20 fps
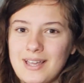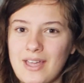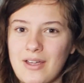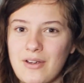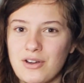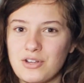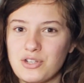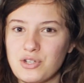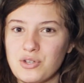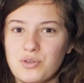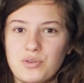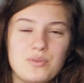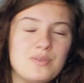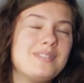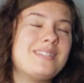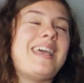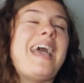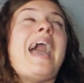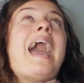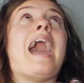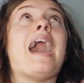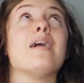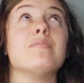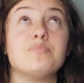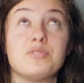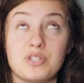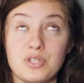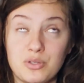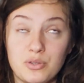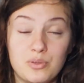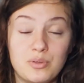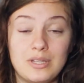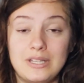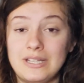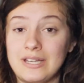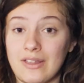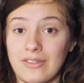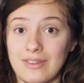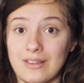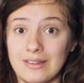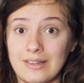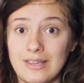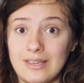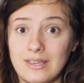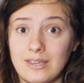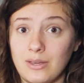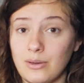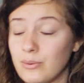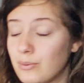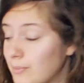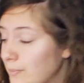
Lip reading: a character who is absolutely nothing like you,